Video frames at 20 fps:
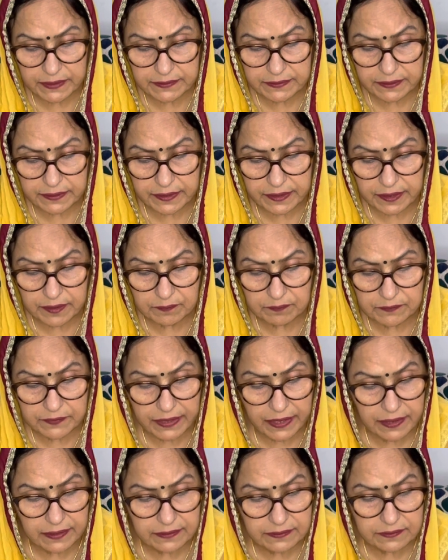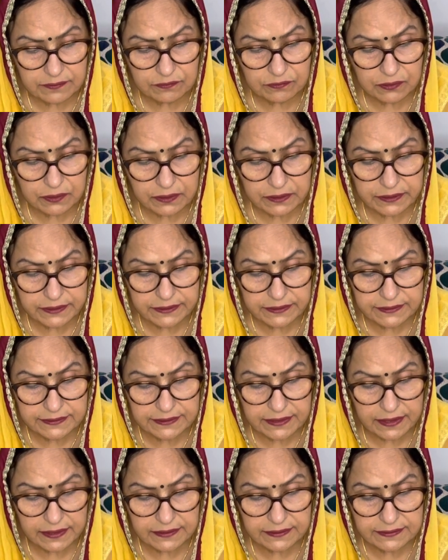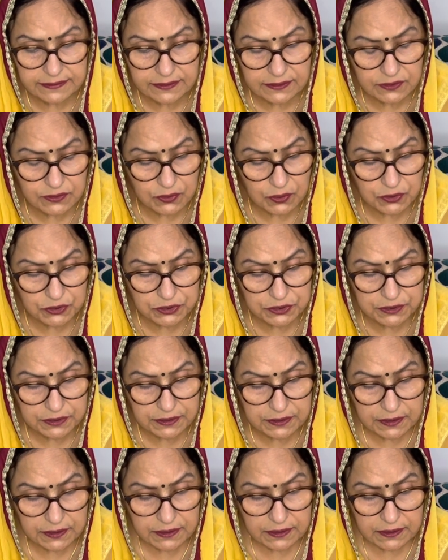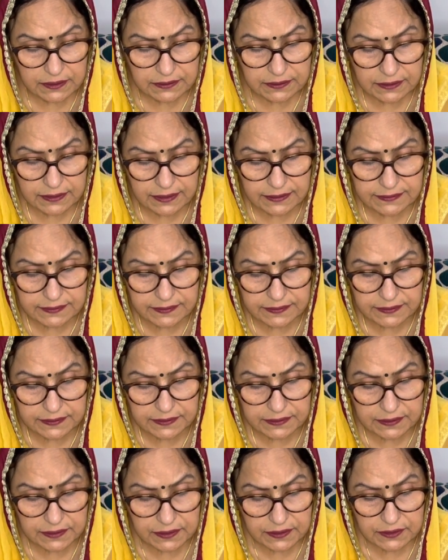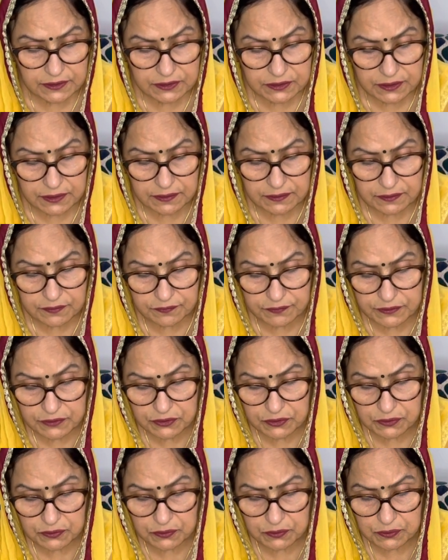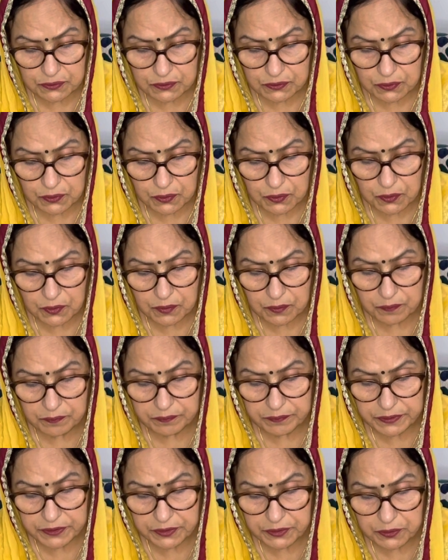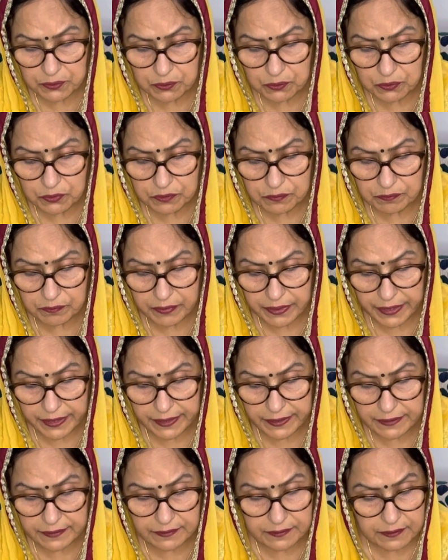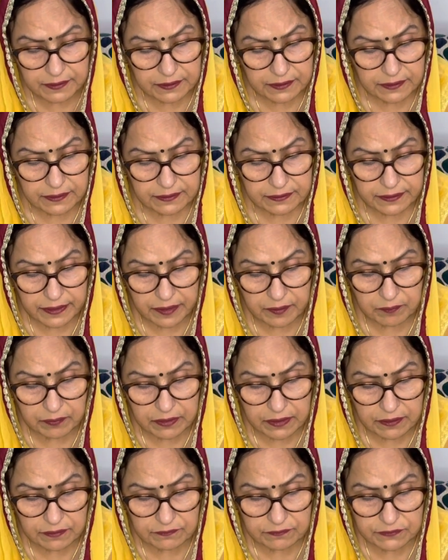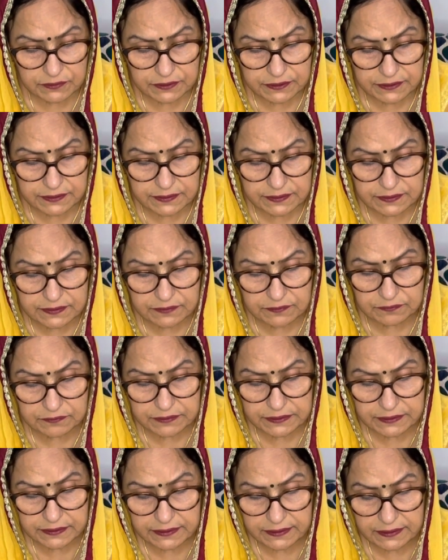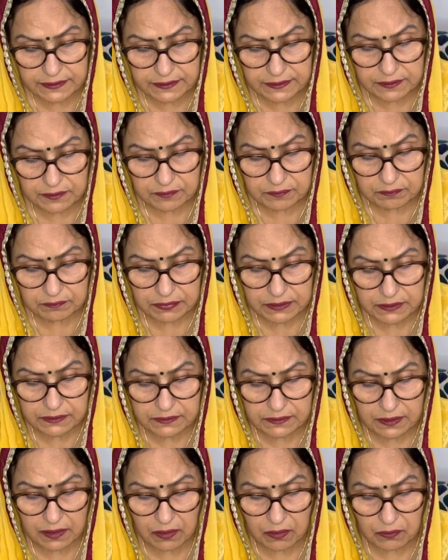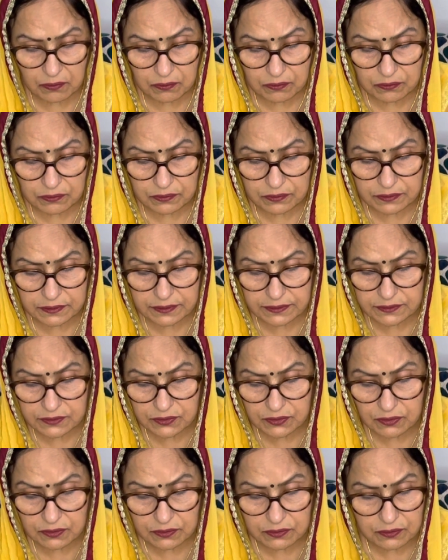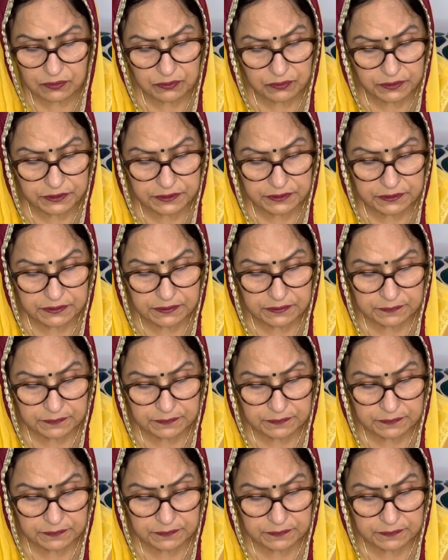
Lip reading: the name that the worldly desire is assuaged. Tanasri Chant First Guru, O beguiled bride, thy beloved is with thee, but thou does not know it.